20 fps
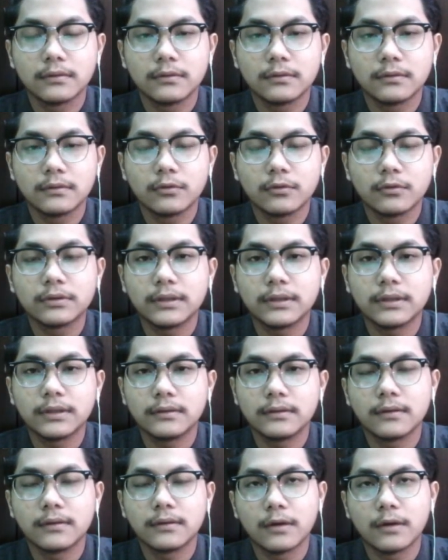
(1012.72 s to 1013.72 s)

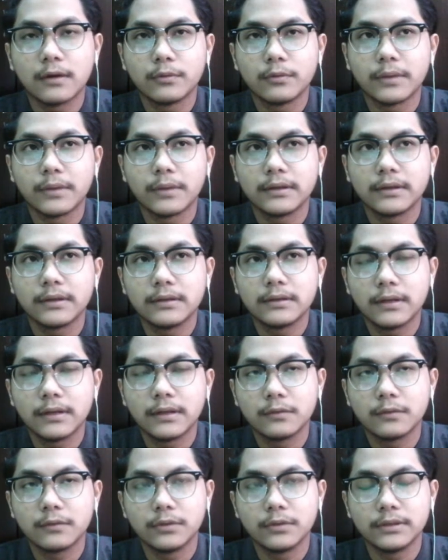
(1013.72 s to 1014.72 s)
rotate our money
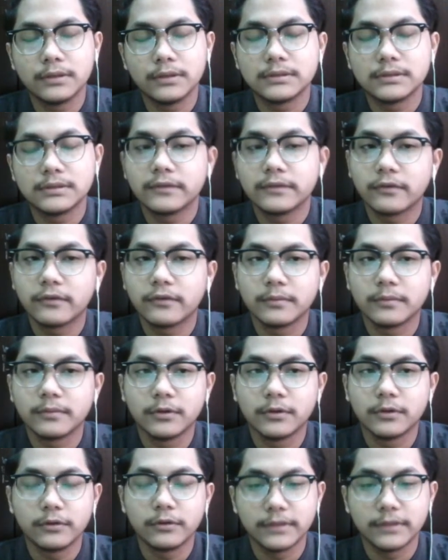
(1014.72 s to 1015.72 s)
that we receive from
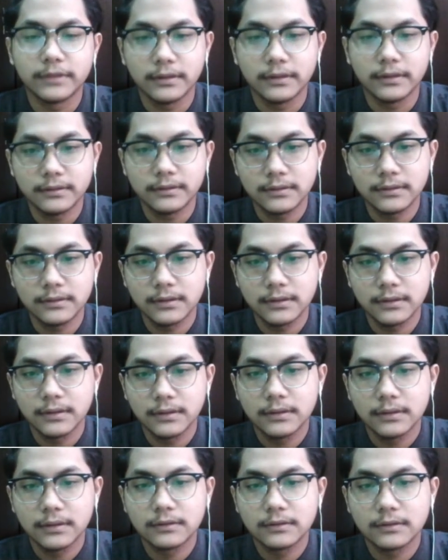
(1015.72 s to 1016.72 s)
the wholesaler,
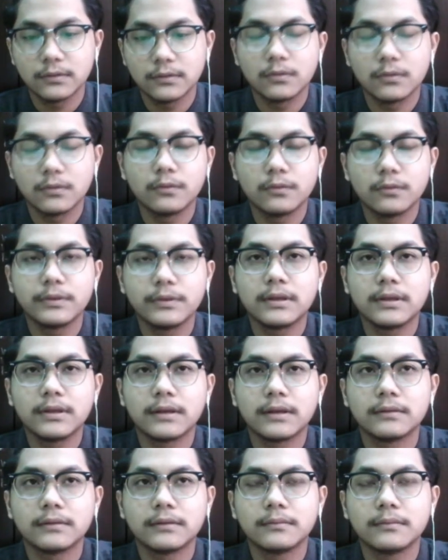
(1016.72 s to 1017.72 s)
so we
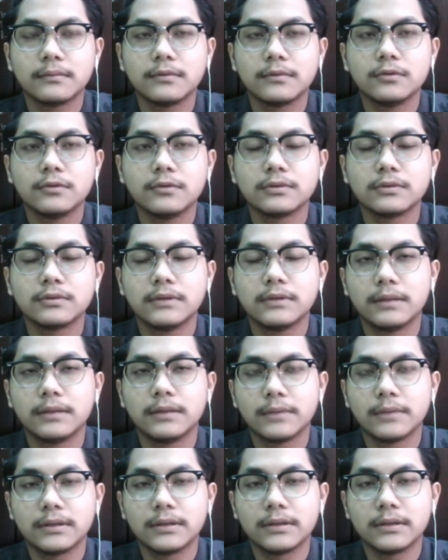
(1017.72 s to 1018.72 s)
can use
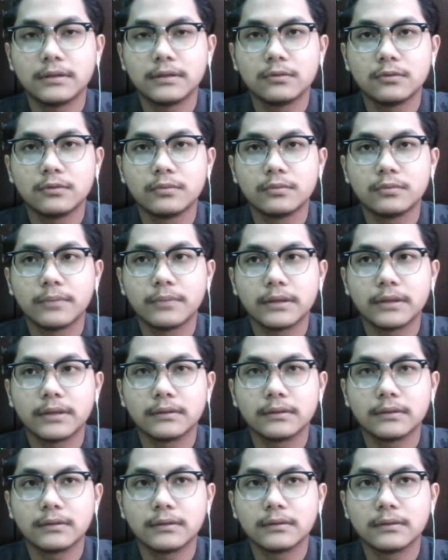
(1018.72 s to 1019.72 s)
that money to make
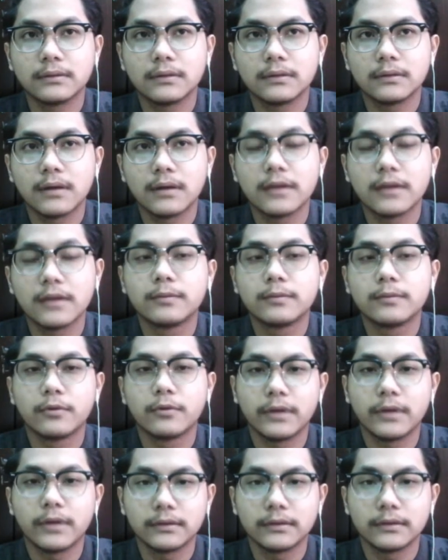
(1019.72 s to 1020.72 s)
other
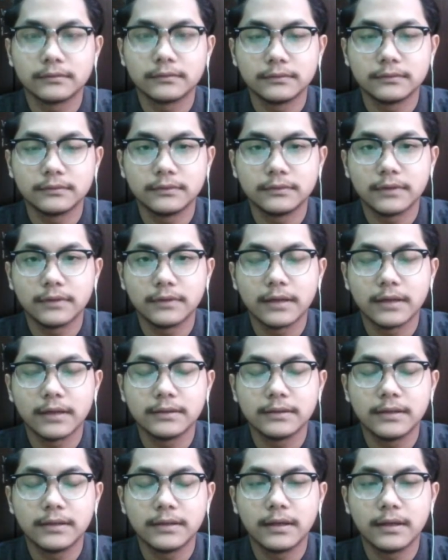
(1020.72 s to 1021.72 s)
product
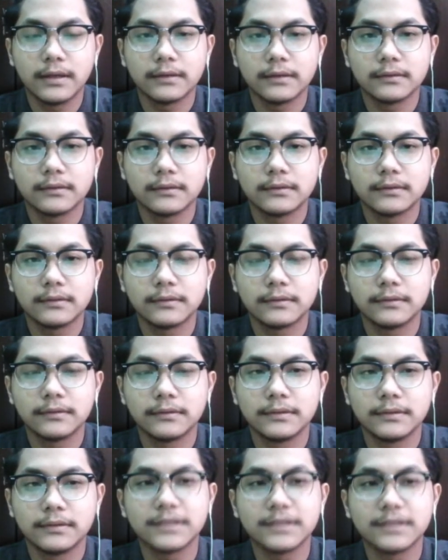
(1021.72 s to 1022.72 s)
other than
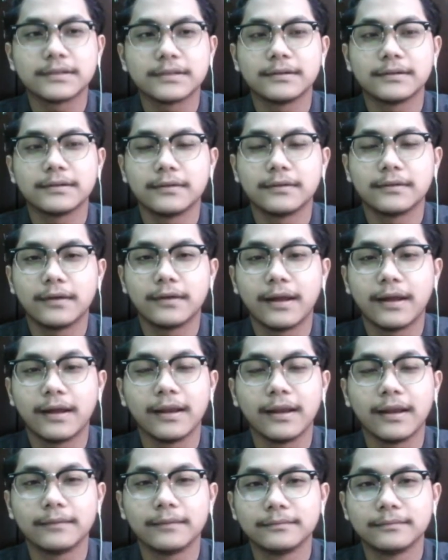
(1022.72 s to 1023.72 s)
this
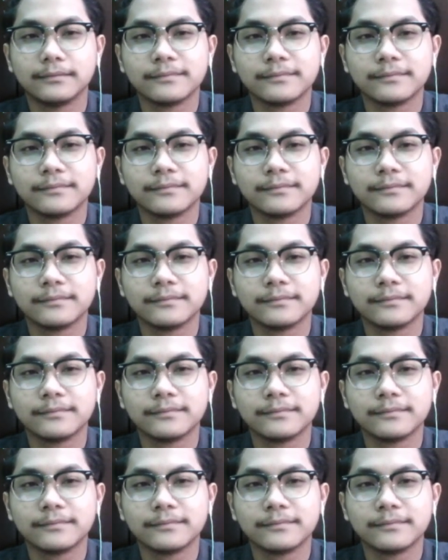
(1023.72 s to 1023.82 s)
alarm.